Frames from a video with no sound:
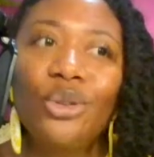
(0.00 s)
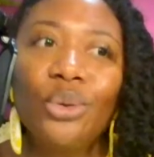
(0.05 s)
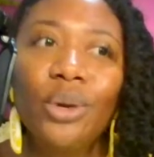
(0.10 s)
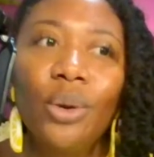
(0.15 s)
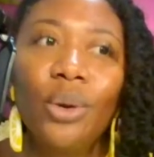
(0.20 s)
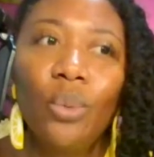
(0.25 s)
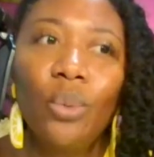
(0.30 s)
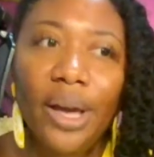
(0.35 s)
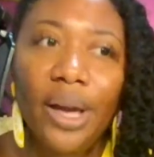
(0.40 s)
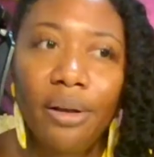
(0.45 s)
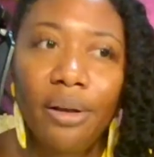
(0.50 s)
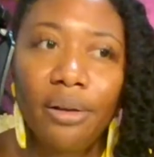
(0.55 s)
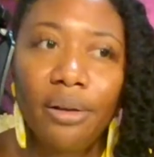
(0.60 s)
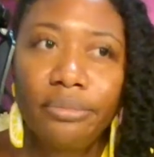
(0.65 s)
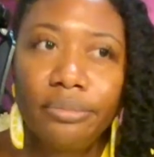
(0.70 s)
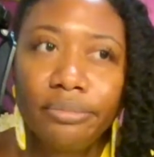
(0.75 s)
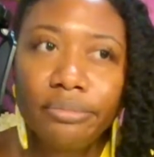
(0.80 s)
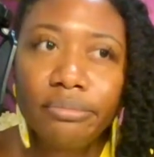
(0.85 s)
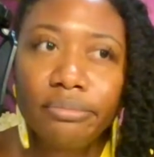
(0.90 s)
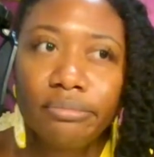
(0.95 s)
are doing
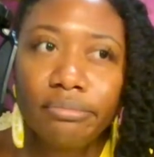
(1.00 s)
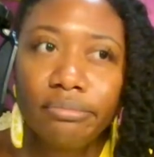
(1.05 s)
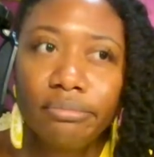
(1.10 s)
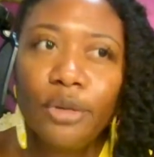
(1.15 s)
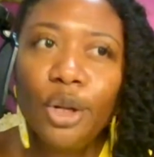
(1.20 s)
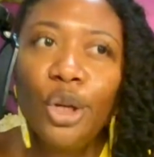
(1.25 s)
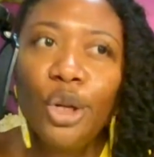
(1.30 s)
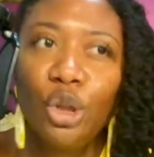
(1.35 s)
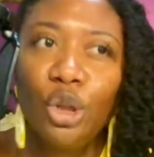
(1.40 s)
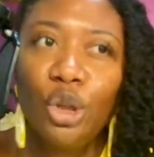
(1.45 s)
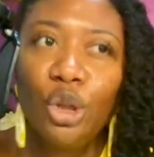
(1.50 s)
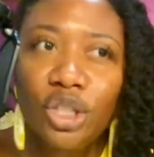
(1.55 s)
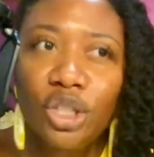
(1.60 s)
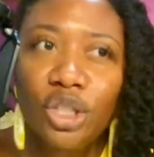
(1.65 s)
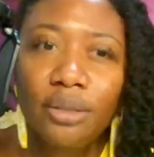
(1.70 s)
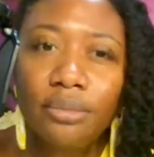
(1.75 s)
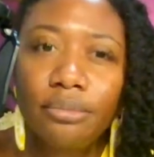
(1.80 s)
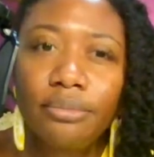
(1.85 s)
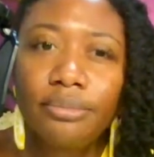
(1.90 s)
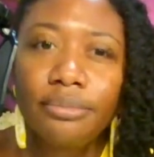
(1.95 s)
well,
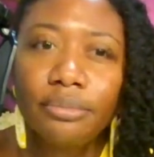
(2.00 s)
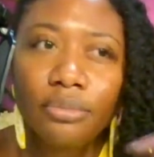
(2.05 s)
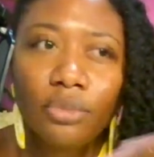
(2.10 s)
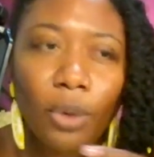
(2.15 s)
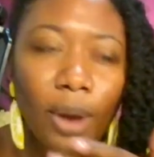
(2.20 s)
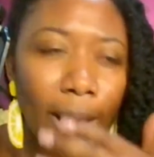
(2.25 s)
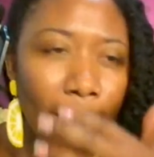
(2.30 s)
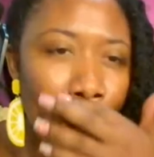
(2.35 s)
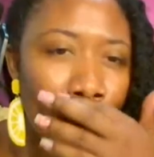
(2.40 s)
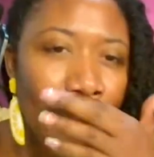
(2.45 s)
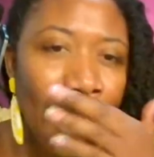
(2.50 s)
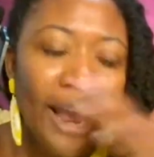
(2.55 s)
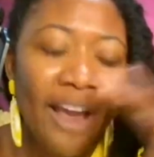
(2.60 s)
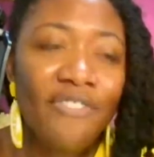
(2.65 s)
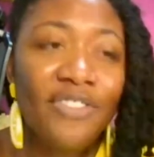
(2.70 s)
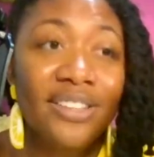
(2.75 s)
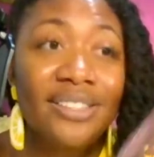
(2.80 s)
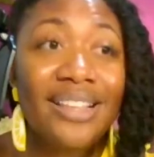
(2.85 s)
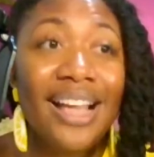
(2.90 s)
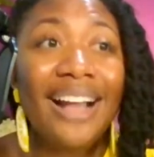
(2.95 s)
usually, right?
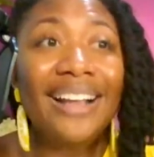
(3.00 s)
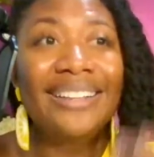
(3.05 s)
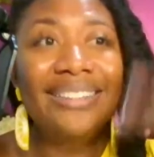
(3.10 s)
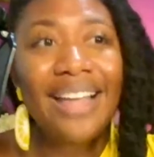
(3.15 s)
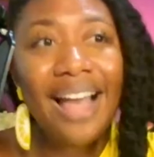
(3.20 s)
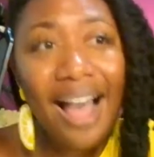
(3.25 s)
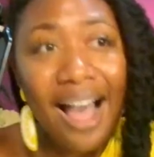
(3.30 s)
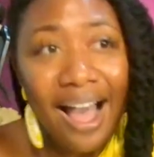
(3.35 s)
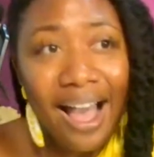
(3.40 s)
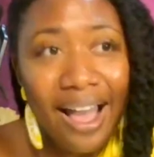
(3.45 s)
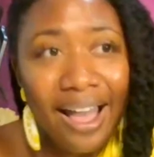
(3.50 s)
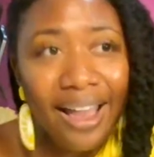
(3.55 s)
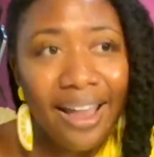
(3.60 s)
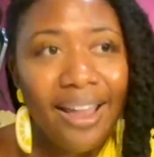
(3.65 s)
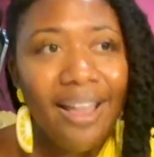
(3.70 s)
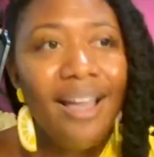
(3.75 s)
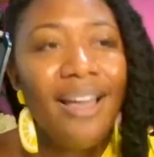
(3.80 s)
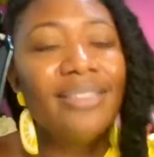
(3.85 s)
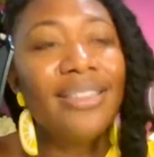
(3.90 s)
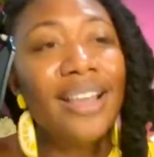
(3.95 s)
If the stock is
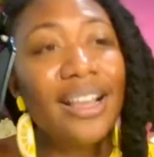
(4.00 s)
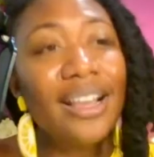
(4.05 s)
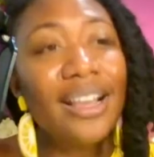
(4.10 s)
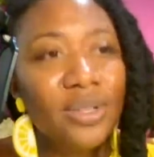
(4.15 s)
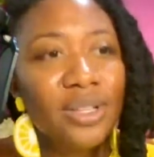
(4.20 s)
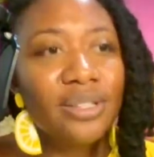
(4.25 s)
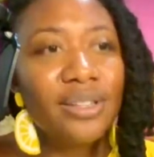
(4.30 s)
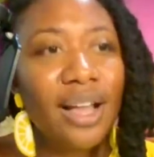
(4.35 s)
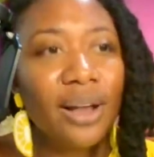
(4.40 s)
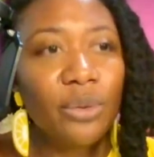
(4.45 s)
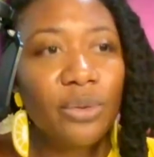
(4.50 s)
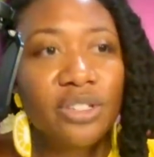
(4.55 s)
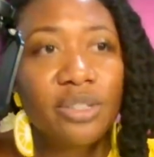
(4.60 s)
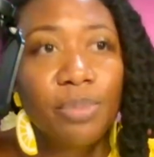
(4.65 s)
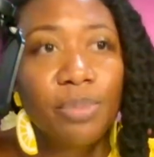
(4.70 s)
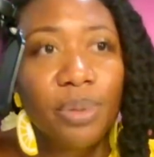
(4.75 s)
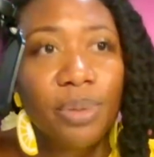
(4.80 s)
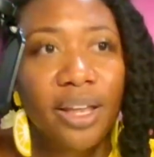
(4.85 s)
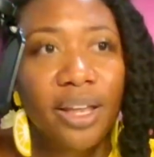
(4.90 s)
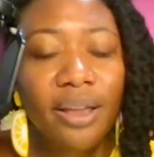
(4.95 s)
high, that's when the stock will
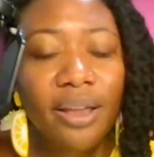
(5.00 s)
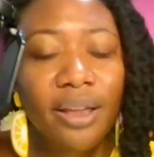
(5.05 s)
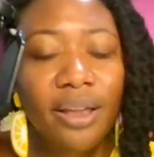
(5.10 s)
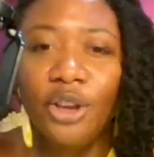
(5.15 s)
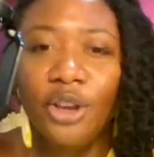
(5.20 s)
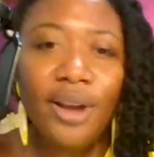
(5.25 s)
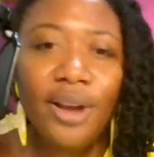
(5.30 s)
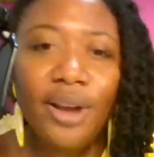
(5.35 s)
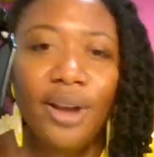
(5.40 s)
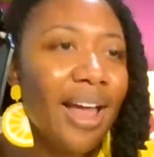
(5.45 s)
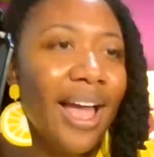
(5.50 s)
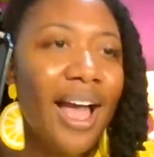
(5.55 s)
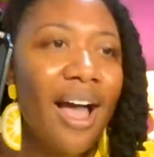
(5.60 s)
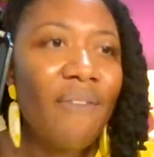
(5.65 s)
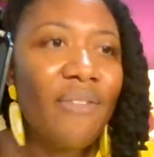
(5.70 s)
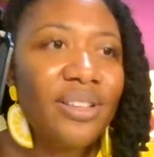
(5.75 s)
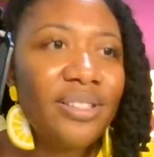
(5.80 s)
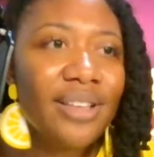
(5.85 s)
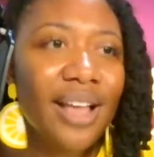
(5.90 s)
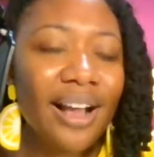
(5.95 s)
split. You're not gonna
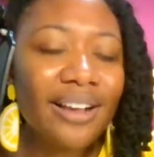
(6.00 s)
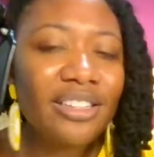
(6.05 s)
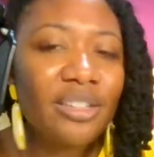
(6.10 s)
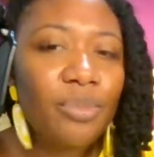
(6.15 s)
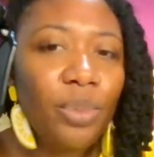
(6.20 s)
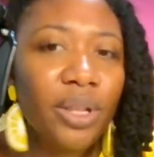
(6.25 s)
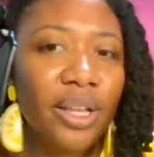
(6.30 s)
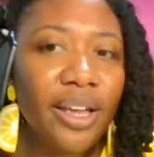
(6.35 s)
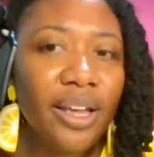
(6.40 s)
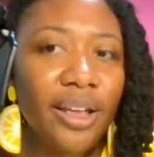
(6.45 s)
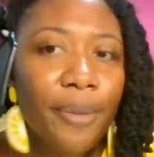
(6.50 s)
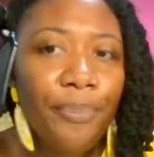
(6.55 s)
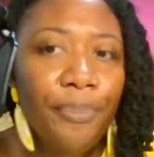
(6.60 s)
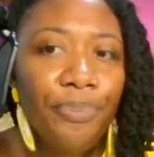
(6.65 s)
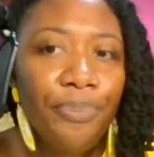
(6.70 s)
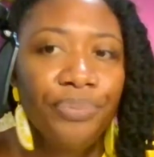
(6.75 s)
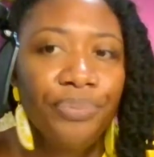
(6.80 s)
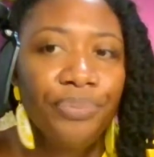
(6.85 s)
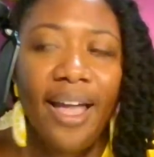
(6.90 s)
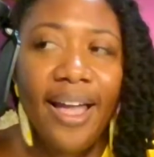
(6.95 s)
have a stock split
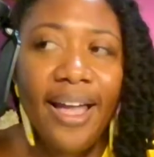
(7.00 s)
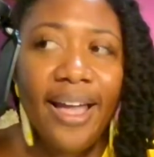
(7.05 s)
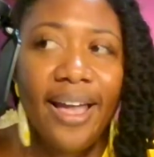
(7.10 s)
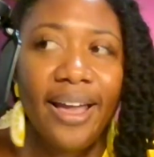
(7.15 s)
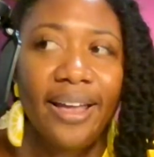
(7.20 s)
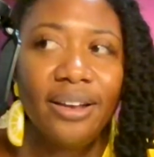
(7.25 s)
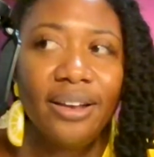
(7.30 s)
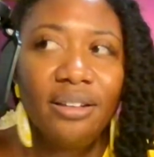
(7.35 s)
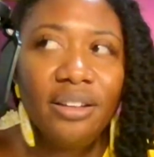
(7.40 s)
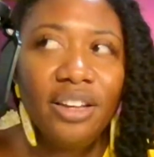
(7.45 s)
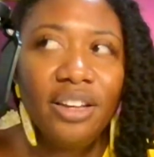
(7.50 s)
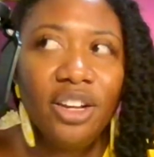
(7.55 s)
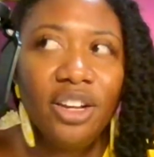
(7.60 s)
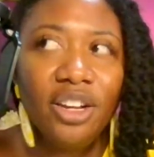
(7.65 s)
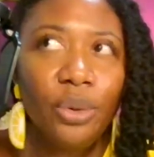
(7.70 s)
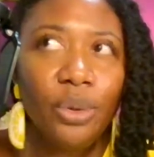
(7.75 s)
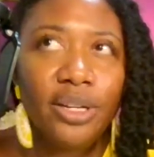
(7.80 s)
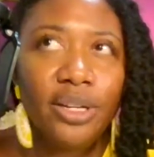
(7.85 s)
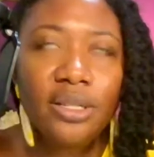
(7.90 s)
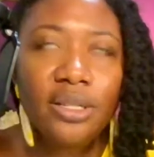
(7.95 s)
at,
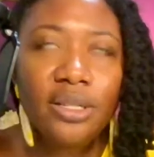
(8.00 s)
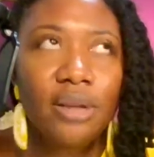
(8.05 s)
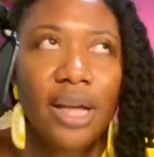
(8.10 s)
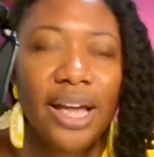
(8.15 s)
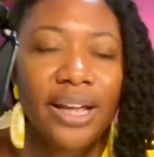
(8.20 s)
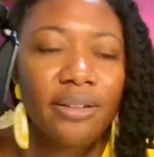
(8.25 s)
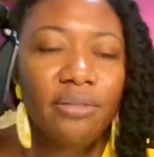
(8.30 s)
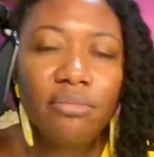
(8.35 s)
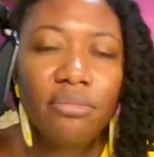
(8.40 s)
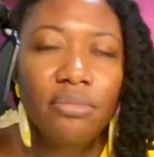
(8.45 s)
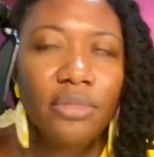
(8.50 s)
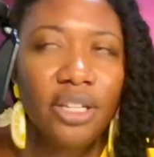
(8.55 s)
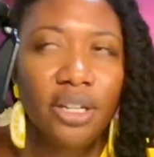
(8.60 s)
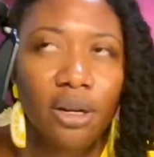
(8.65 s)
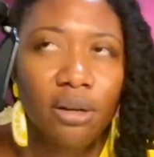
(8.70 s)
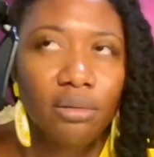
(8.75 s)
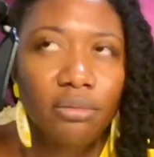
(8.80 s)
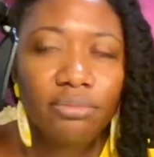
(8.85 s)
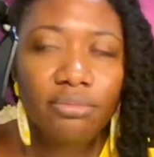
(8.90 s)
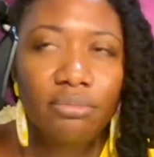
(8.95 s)
when it's at,
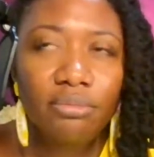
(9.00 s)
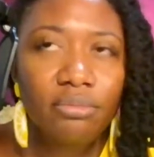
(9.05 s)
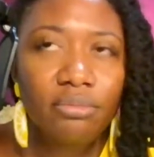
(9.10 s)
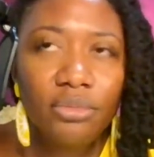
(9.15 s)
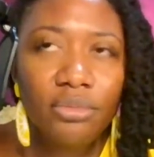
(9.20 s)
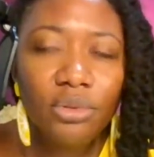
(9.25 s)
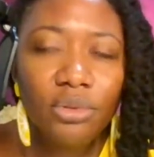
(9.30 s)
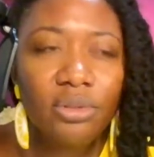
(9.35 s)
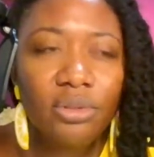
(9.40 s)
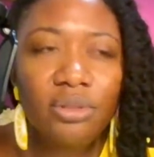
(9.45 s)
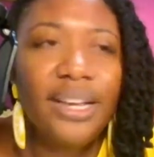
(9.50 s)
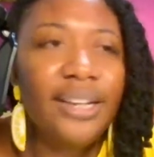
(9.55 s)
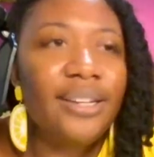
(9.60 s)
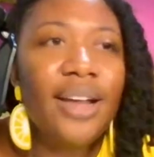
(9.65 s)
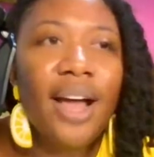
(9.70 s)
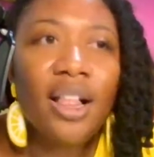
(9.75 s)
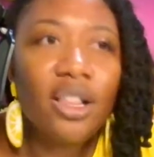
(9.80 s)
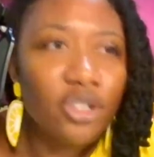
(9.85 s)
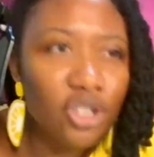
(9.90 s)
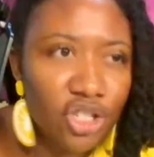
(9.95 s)

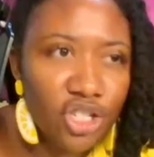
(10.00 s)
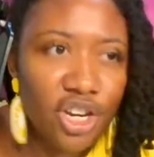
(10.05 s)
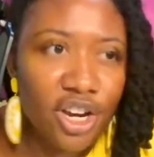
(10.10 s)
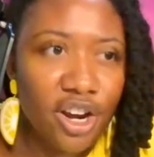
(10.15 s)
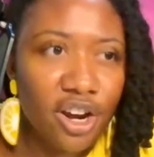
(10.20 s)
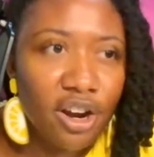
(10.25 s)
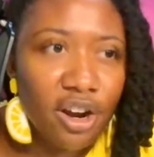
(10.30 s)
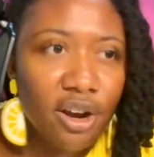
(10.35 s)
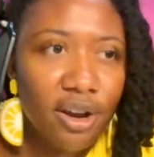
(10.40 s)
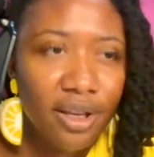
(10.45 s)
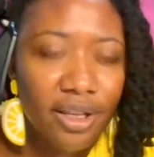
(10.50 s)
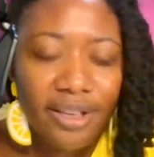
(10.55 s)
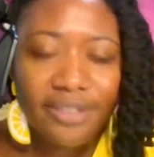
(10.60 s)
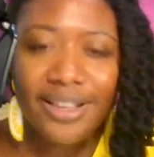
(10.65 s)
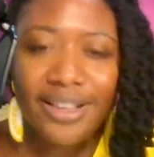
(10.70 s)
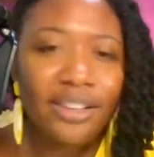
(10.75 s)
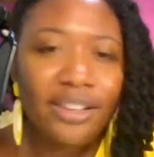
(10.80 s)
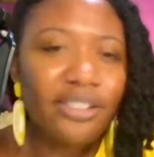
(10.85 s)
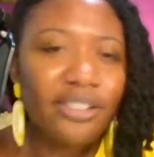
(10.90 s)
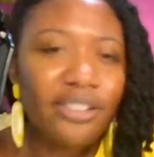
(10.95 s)
$10 a share.
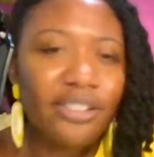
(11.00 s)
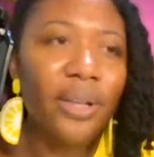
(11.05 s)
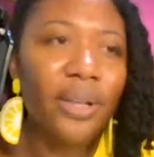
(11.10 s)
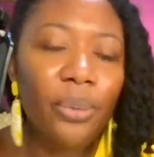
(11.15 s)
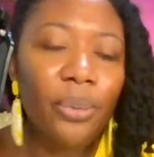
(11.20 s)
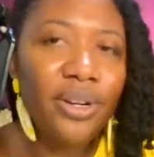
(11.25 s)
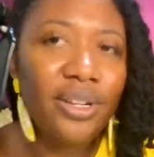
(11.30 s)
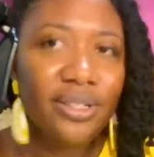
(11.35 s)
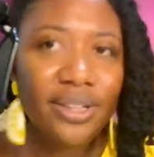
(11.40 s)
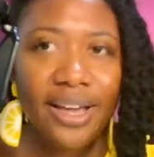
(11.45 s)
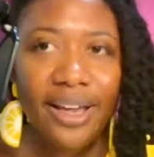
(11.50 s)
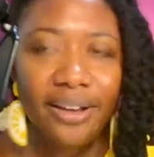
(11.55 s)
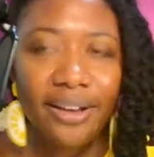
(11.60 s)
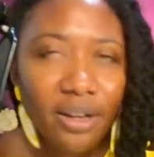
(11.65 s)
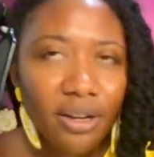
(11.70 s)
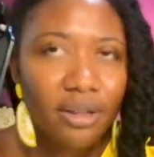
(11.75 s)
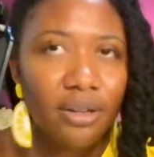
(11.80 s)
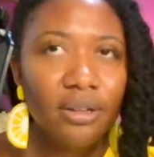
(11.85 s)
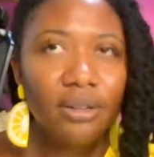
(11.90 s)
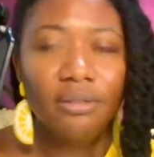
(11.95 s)
It's not gonna split when it's at